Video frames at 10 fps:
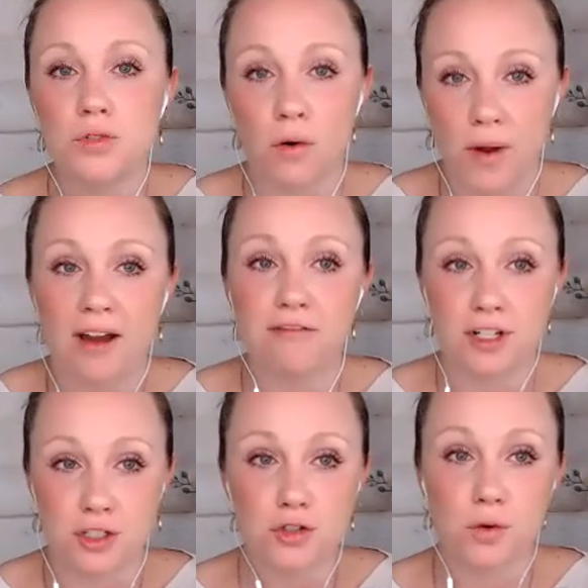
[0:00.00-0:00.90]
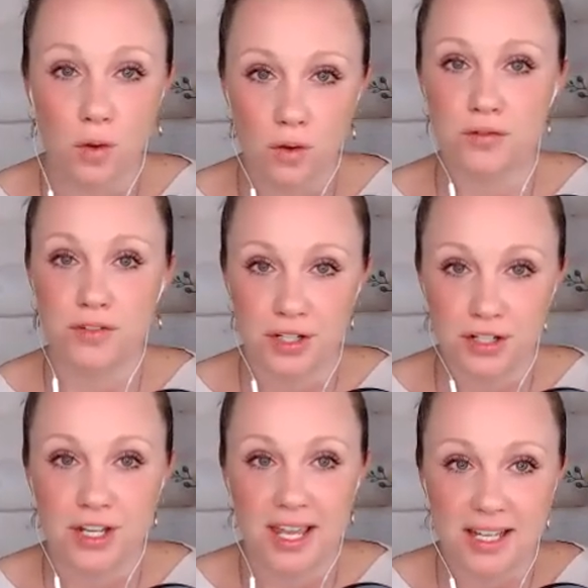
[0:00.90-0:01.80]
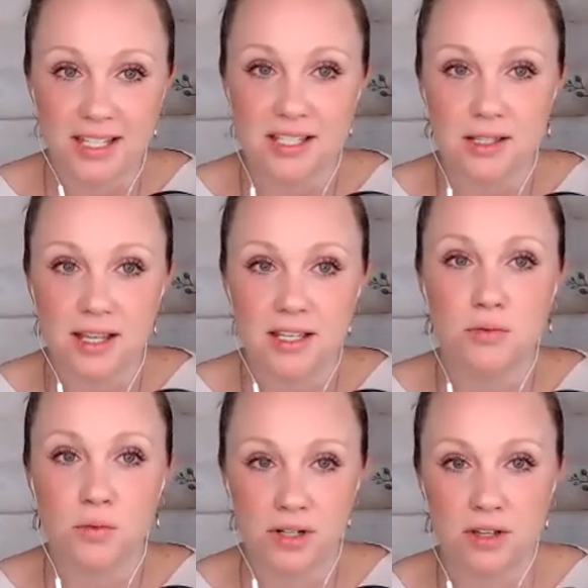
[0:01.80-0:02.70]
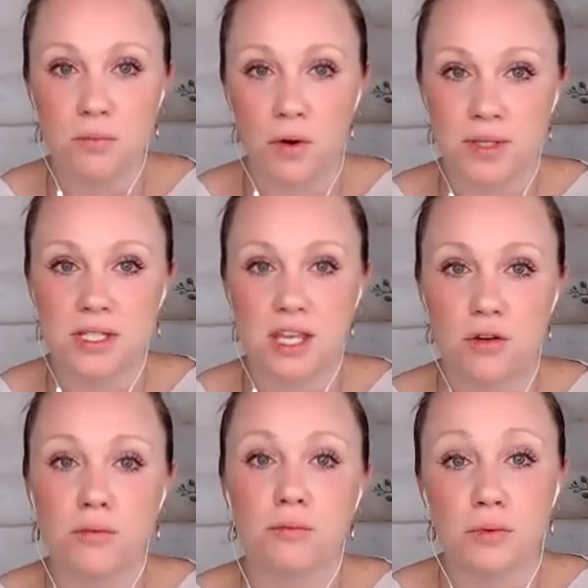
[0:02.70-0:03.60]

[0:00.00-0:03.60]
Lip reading: don't have control over your kids is one of the moments that you